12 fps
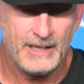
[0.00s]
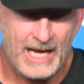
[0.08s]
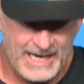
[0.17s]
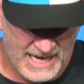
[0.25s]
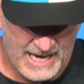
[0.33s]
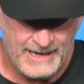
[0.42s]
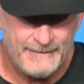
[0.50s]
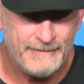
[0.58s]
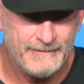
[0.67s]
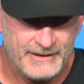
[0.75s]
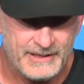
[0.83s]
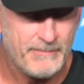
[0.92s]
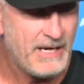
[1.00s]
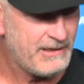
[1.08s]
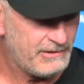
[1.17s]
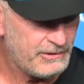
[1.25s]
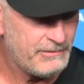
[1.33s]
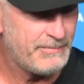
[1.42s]
I have. It's been
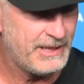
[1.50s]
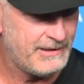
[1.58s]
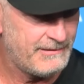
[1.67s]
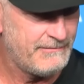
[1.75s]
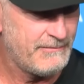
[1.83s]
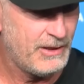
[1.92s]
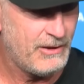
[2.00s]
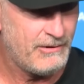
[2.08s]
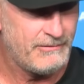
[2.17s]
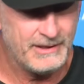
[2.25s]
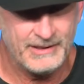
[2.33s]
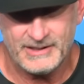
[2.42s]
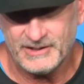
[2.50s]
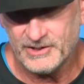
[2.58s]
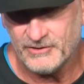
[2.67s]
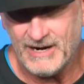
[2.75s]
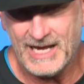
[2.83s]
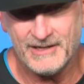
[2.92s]
a little bit, you know, it's a
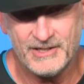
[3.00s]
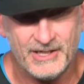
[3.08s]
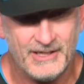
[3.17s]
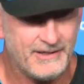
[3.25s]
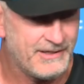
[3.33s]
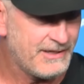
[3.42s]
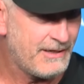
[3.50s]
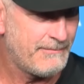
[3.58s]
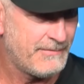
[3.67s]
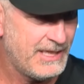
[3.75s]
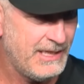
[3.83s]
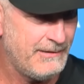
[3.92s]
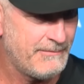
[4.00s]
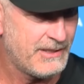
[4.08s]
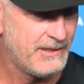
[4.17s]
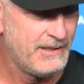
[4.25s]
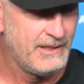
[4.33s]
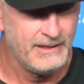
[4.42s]
strategy that some
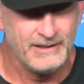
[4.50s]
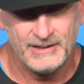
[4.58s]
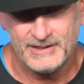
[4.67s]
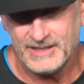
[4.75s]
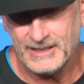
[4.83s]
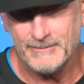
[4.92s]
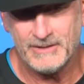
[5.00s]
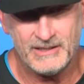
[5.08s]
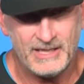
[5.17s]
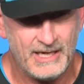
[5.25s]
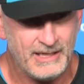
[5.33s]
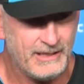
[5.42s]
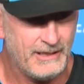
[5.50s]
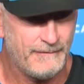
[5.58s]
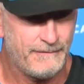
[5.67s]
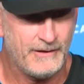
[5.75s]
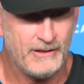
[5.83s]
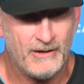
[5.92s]
teams seem to take.
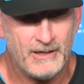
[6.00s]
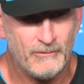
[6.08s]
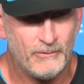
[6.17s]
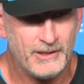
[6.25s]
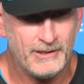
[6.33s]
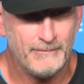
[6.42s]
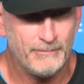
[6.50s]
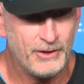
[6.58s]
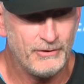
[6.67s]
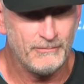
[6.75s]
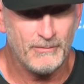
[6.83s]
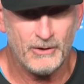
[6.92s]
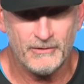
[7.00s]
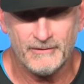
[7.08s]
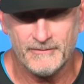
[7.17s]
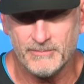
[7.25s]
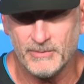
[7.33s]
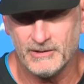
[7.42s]
If, you know, I don't want to impute
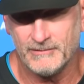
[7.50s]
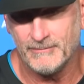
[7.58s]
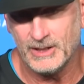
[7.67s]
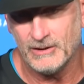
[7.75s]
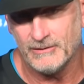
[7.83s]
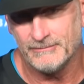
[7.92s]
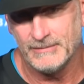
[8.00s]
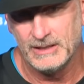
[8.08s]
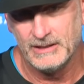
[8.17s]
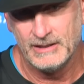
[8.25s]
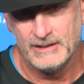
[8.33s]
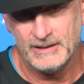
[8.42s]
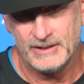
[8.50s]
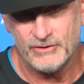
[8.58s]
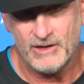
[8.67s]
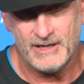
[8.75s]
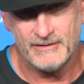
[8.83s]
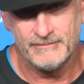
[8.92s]
motives, but, you know, to
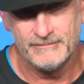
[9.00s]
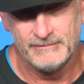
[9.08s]
try to